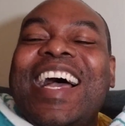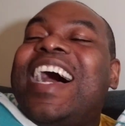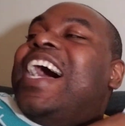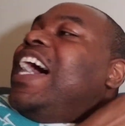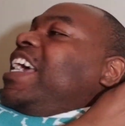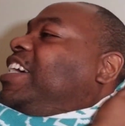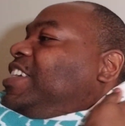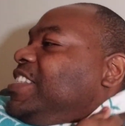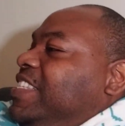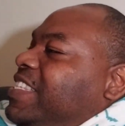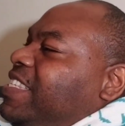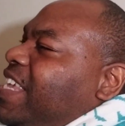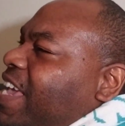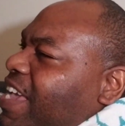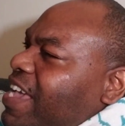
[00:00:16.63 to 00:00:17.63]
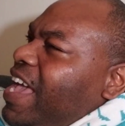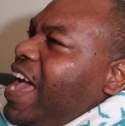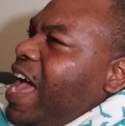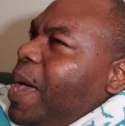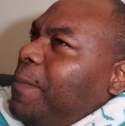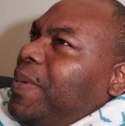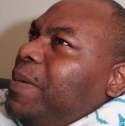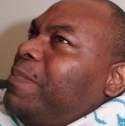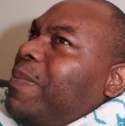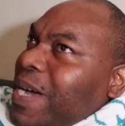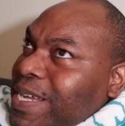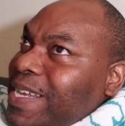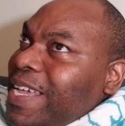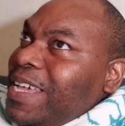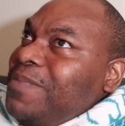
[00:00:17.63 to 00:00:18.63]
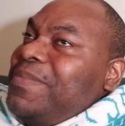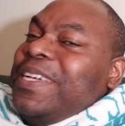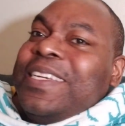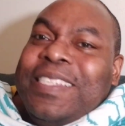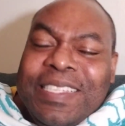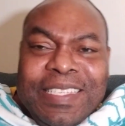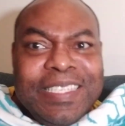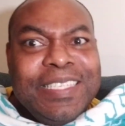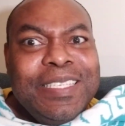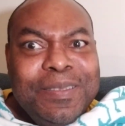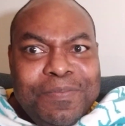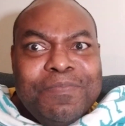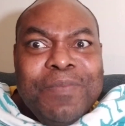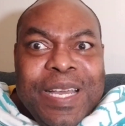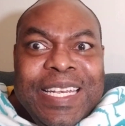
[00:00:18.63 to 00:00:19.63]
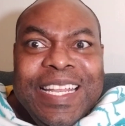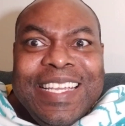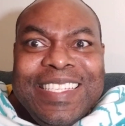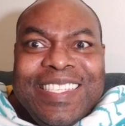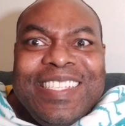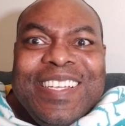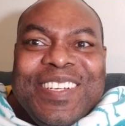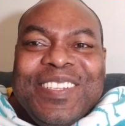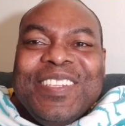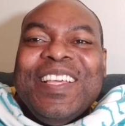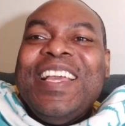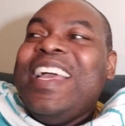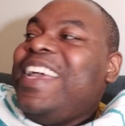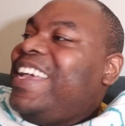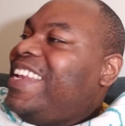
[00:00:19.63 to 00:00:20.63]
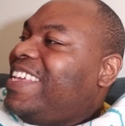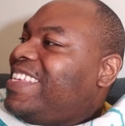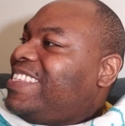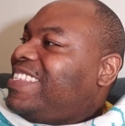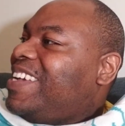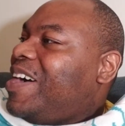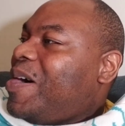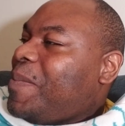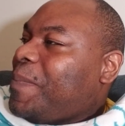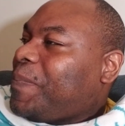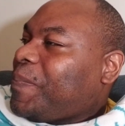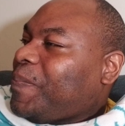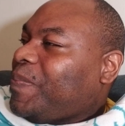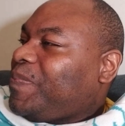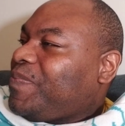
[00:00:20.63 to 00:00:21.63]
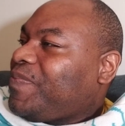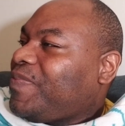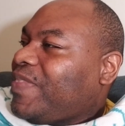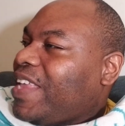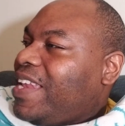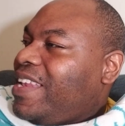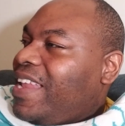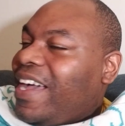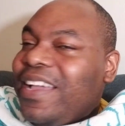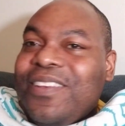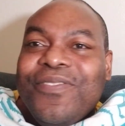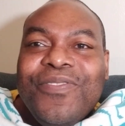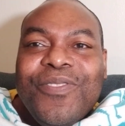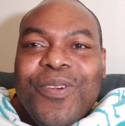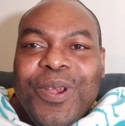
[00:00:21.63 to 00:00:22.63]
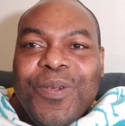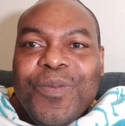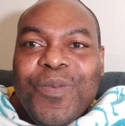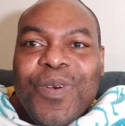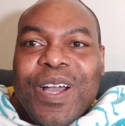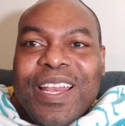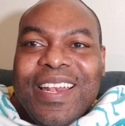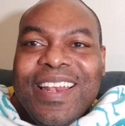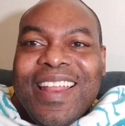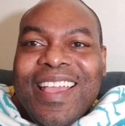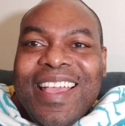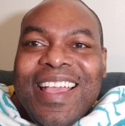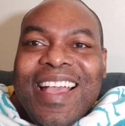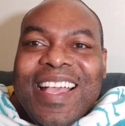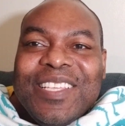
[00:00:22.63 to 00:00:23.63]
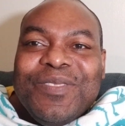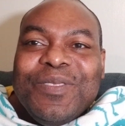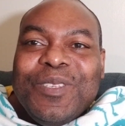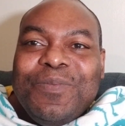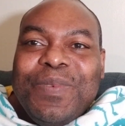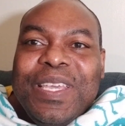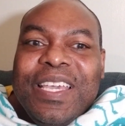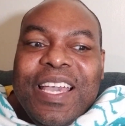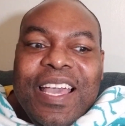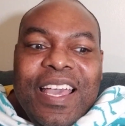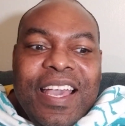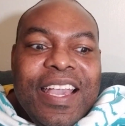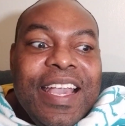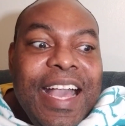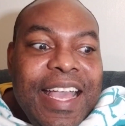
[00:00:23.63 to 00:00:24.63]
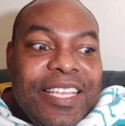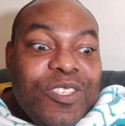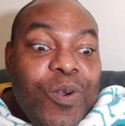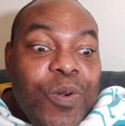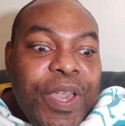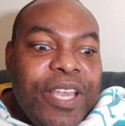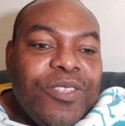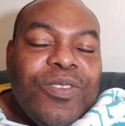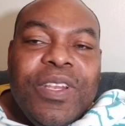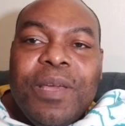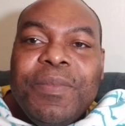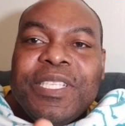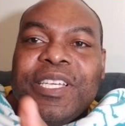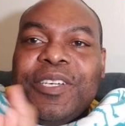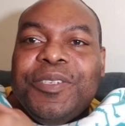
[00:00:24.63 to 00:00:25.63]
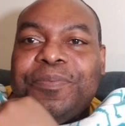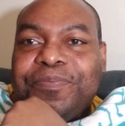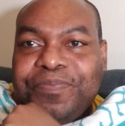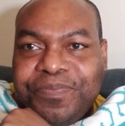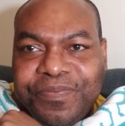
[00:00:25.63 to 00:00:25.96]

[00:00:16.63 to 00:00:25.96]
I can say happy Monday because it is Monday still. It is 9:41 as we speak. Guys, okay, so let me tell you.